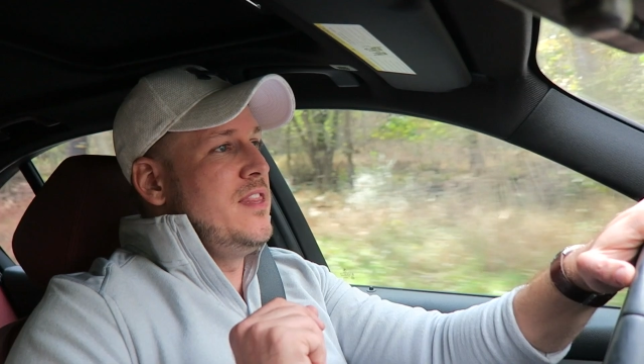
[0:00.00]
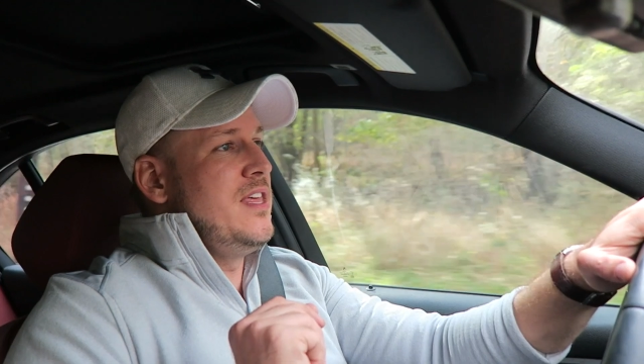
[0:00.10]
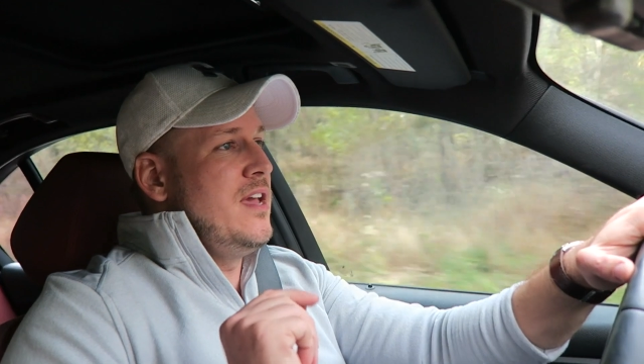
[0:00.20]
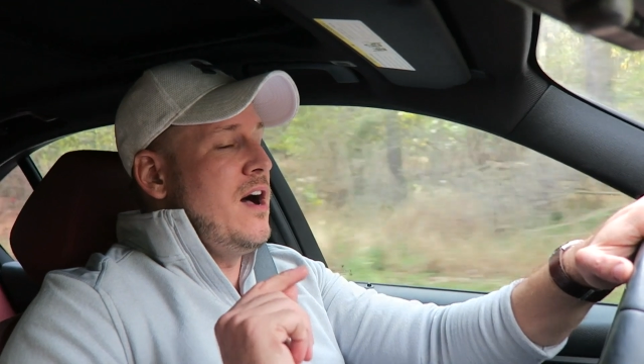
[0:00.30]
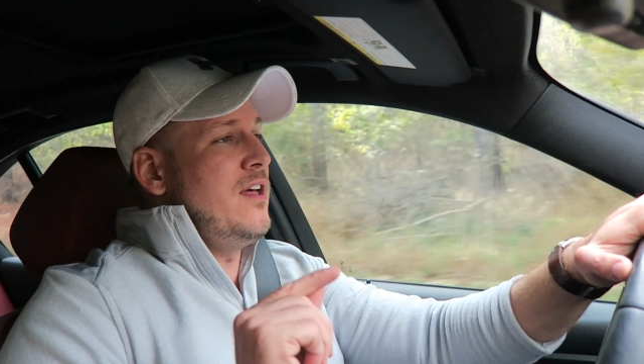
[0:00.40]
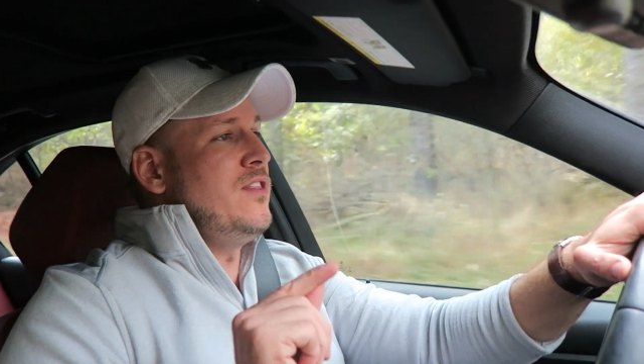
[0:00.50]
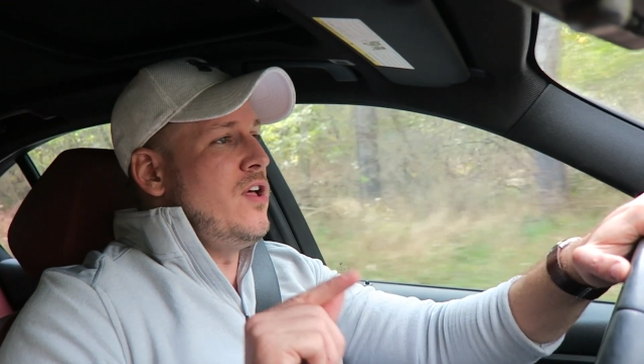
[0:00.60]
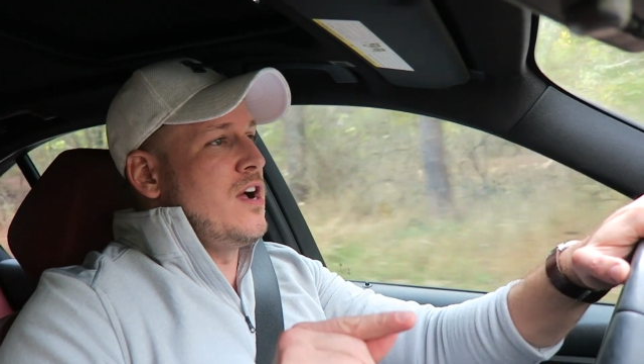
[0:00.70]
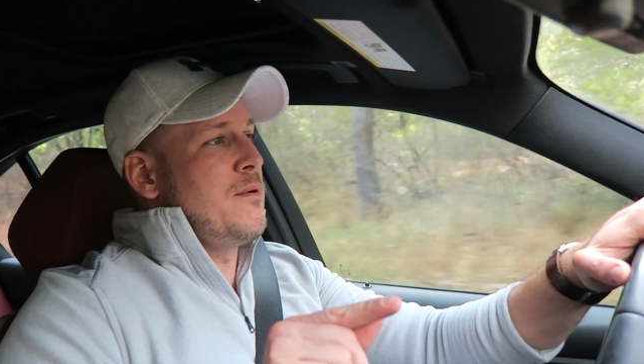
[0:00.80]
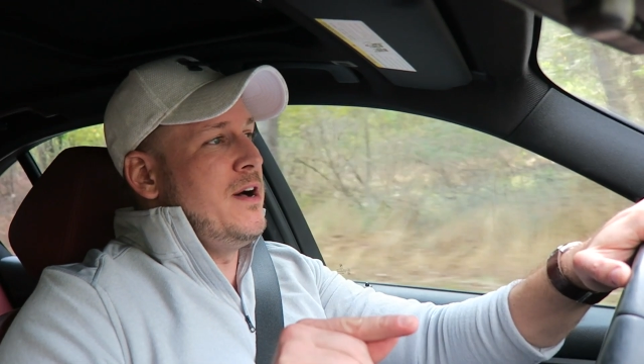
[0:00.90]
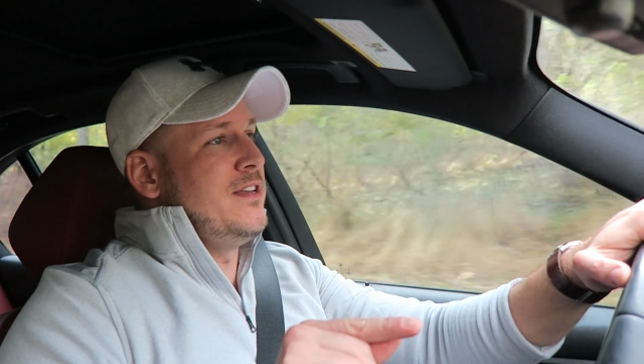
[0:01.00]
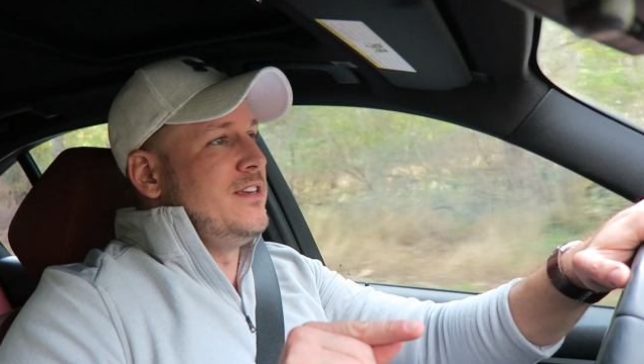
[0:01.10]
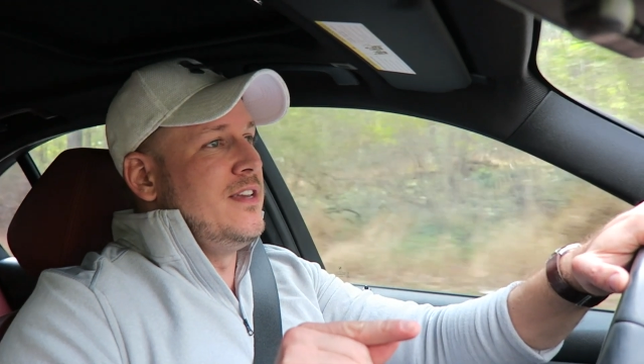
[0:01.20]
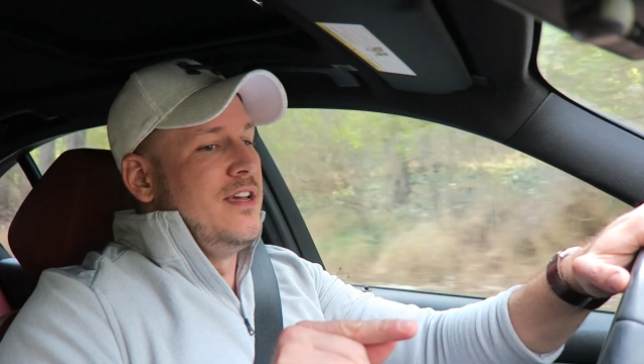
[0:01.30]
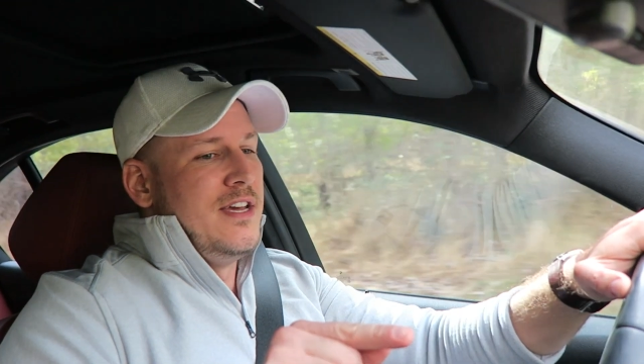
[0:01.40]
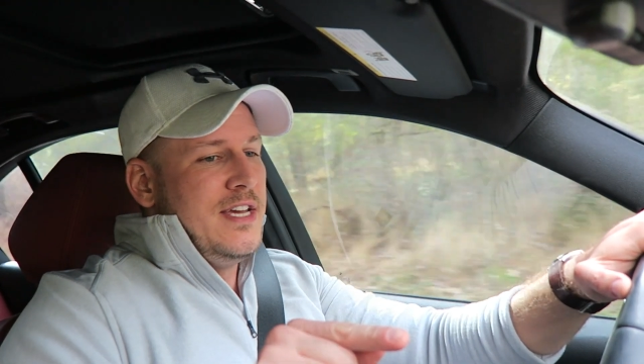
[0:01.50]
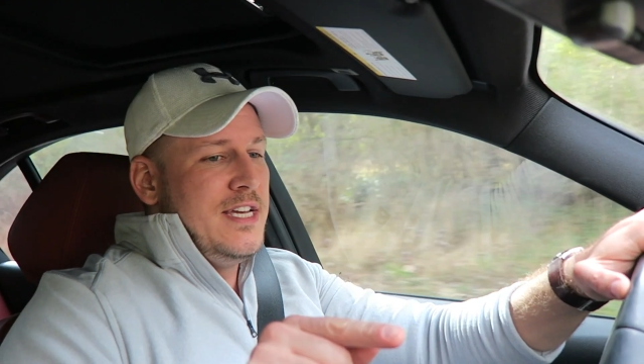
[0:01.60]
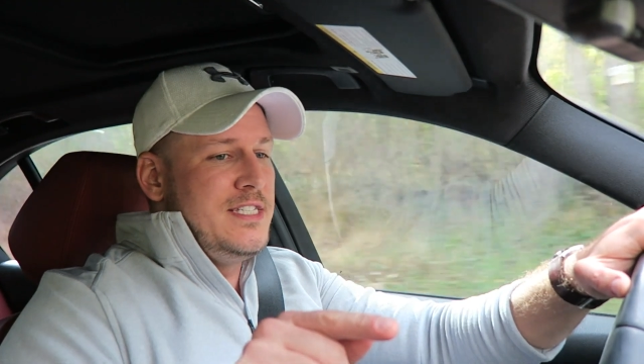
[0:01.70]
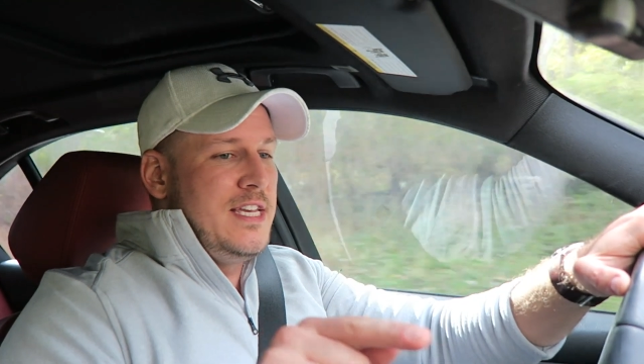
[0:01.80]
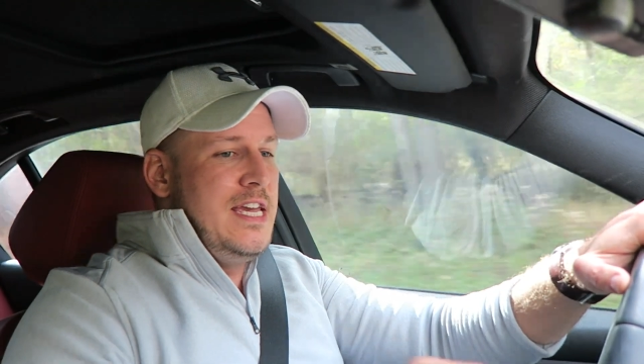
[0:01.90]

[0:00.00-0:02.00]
The unlock button is